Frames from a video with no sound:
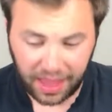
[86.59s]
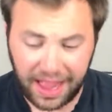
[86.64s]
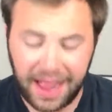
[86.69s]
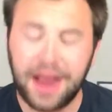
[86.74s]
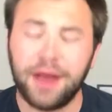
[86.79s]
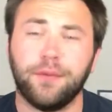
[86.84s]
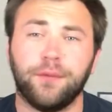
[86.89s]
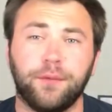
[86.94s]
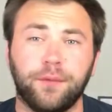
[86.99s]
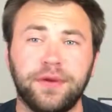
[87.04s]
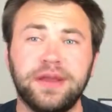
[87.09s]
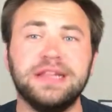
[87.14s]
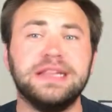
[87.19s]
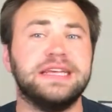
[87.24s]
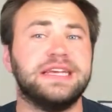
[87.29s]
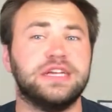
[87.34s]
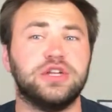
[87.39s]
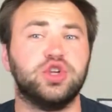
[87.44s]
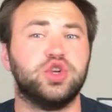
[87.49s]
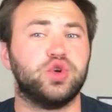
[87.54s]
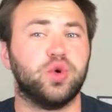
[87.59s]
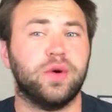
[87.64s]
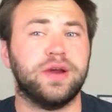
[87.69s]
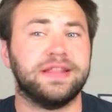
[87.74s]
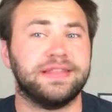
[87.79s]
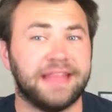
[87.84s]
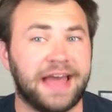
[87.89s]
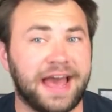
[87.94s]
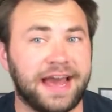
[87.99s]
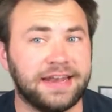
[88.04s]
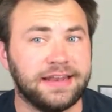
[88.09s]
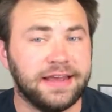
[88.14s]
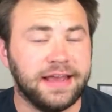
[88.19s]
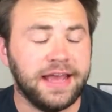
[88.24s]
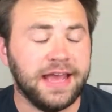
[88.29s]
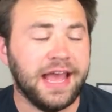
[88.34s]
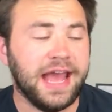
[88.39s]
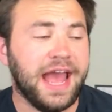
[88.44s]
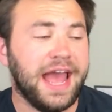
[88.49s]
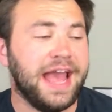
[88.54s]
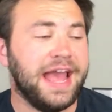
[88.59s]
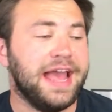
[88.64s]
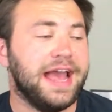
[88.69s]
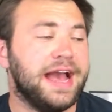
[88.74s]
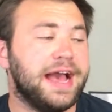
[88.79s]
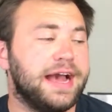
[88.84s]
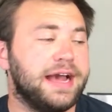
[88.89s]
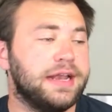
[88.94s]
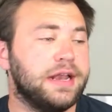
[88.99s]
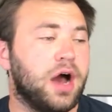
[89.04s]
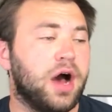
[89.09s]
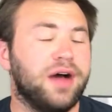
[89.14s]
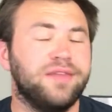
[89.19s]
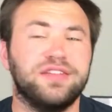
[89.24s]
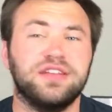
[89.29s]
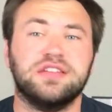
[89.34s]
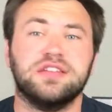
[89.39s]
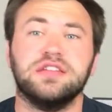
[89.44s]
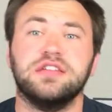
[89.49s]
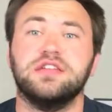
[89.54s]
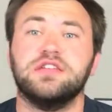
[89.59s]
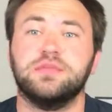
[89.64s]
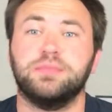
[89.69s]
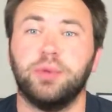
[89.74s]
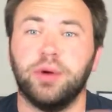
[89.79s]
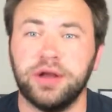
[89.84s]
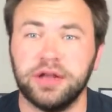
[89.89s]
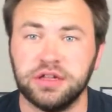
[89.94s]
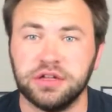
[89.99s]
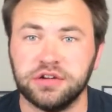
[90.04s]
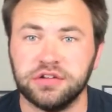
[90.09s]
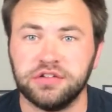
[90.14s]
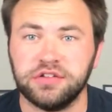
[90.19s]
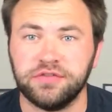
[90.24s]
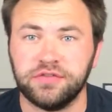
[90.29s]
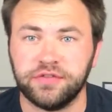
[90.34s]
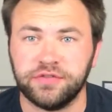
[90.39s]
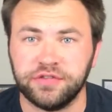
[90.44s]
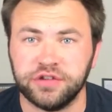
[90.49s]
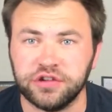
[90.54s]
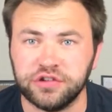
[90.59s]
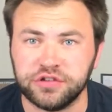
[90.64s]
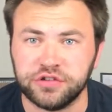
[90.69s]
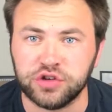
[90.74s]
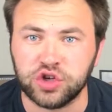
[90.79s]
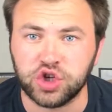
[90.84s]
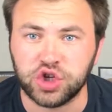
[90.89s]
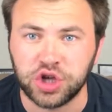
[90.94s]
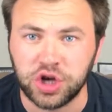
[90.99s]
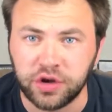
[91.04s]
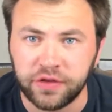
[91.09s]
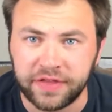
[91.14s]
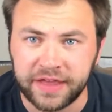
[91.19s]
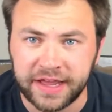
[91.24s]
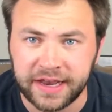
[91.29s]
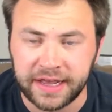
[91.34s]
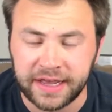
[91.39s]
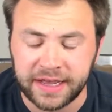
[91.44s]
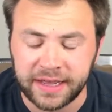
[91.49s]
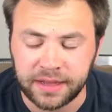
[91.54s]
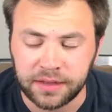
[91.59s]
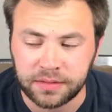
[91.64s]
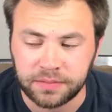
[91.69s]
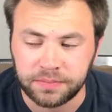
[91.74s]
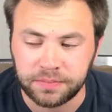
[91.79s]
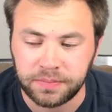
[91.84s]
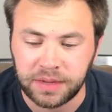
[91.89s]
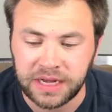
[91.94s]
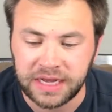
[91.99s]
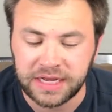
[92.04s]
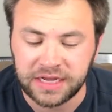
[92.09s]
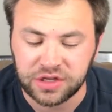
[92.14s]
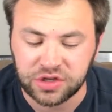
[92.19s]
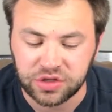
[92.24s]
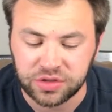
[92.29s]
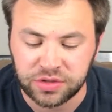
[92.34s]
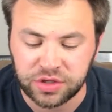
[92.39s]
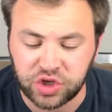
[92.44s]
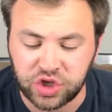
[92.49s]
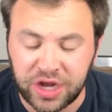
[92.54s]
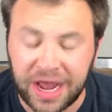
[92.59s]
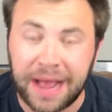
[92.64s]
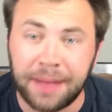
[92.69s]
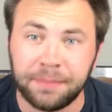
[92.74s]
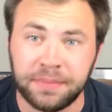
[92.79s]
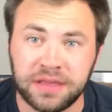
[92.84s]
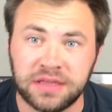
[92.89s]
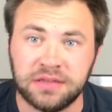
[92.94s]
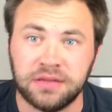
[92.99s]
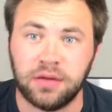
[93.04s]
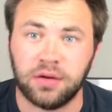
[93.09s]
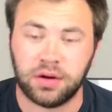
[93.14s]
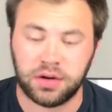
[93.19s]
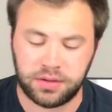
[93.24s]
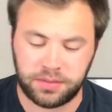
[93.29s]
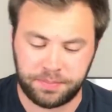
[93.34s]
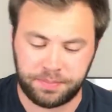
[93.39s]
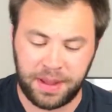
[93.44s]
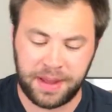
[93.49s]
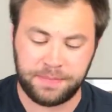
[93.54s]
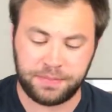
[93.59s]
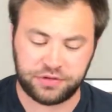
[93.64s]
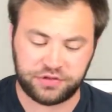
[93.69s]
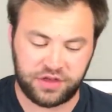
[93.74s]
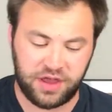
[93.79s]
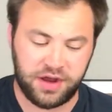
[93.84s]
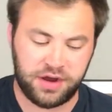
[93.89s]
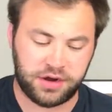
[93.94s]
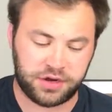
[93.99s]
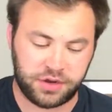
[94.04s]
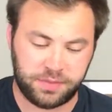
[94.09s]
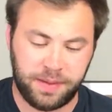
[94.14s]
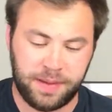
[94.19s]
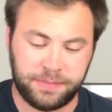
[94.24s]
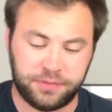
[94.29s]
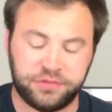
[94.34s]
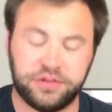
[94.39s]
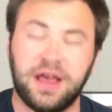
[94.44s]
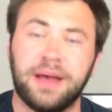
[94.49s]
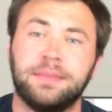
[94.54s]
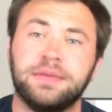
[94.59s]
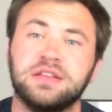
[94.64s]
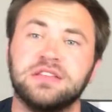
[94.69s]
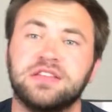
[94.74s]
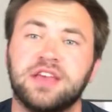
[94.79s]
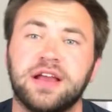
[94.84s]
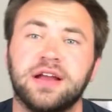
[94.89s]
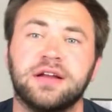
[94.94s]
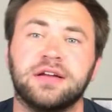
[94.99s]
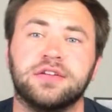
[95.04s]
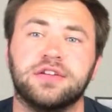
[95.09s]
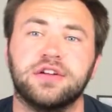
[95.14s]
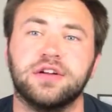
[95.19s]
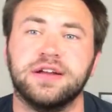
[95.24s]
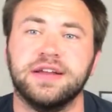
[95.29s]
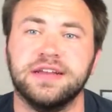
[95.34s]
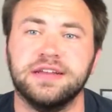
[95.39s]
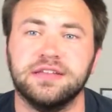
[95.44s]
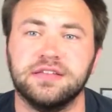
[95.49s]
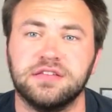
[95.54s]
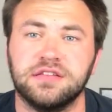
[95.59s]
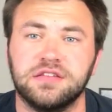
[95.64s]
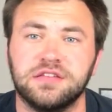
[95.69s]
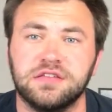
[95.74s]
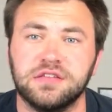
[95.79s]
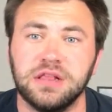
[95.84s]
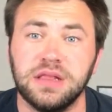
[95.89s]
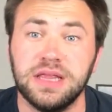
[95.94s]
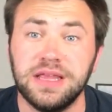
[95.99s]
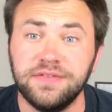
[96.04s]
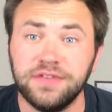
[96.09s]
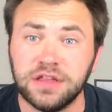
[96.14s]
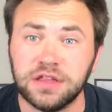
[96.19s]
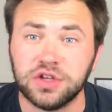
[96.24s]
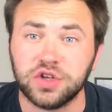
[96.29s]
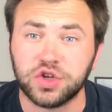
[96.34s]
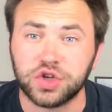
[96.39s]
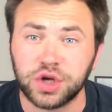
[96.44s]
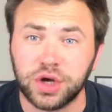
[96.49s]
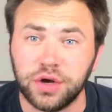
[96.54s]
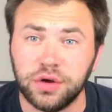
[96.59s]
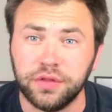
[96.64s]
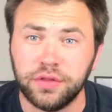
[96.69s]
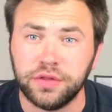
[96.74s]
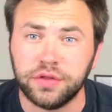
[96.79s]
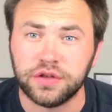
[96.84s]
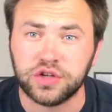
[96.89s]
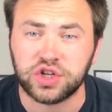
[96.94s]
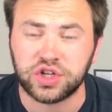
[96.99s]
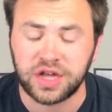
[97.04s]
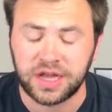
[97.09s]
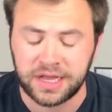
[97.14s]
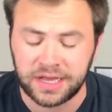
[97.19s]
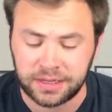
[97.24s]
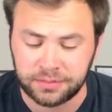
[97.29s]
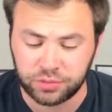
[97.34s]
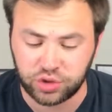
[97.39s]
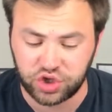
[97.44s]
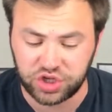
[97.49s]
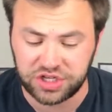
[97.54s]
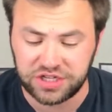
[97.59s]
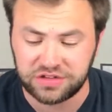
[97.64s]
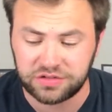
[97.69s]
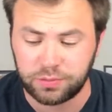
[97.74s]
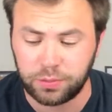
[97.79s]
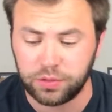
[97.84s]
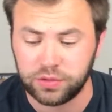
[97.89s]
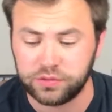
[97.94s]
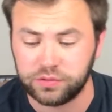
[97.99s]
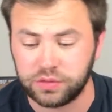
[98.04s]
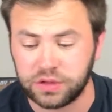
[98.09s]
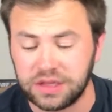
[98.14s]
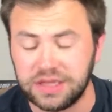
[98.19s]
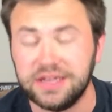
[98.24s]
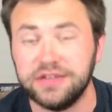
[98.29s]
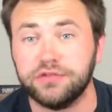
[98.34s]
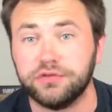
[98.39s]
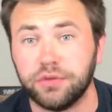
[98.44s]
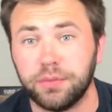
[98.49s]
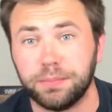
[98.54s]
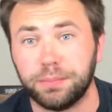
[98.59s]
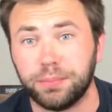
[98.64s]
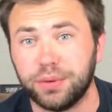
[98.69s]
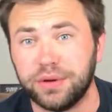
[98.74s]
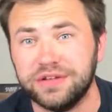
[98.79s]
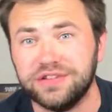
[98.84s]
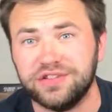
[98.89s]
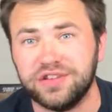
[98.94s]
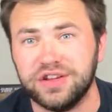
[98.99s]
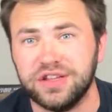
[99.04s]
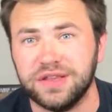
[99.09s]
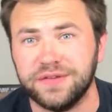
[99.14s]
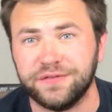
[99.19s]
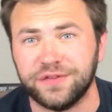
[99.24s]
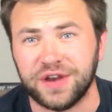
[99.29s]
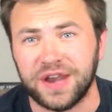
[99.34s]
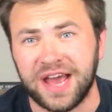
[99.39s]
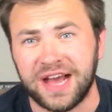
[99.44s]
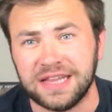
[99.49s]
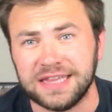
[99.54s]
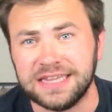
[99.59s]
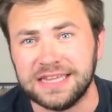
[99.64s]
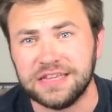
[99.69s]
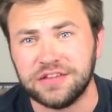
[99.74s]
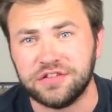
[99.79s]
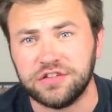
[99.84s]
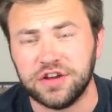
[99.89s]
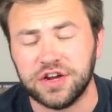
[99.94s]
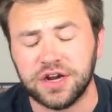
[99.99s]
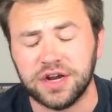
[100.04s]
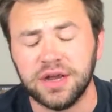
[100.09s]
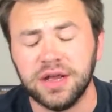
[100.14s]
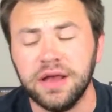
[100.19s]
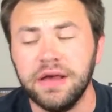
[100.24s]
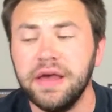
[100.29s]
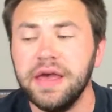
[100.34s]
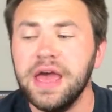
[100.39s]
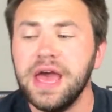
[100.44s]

I really enjoyed that. And obviously, spoilers if you finish the show that uh, uh, Chapman or Piper's character, Piper Chapman's character, is leaving the show. Um, she was released from prison in the finale this year.